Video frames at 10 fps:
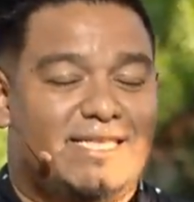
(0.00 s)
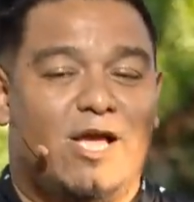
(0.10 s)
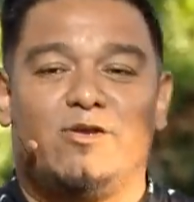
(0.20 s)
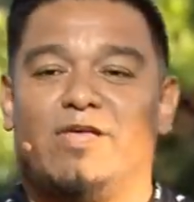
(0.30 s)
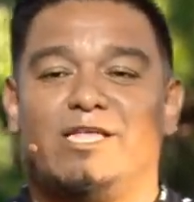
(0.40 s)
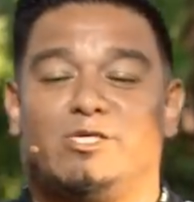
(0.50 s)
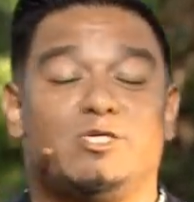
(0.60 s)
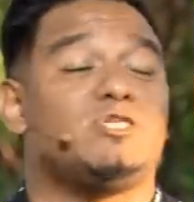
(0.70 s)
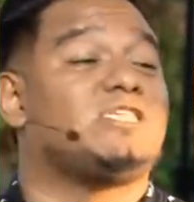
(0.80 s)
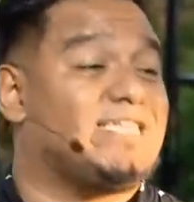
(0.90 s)
tell you that
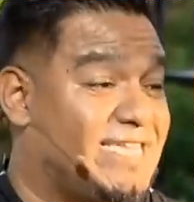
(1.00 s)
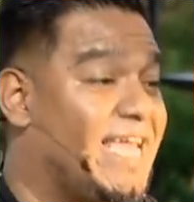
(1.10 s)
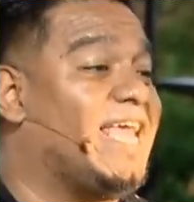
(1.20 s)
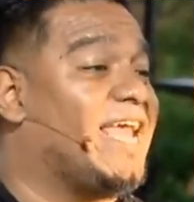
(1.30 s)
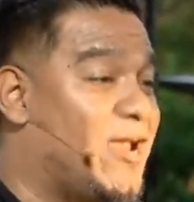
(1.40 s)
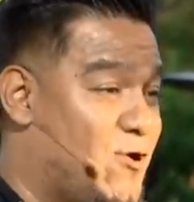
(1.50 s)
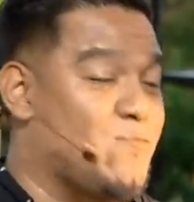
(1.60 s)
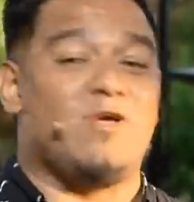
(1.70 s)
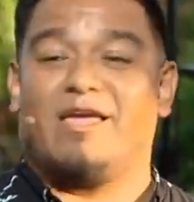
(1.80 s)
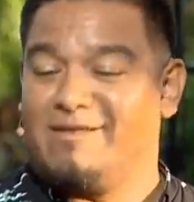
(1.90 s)
Jesus has taken care
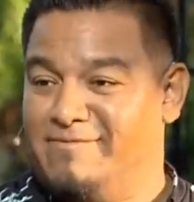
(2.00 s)
of me.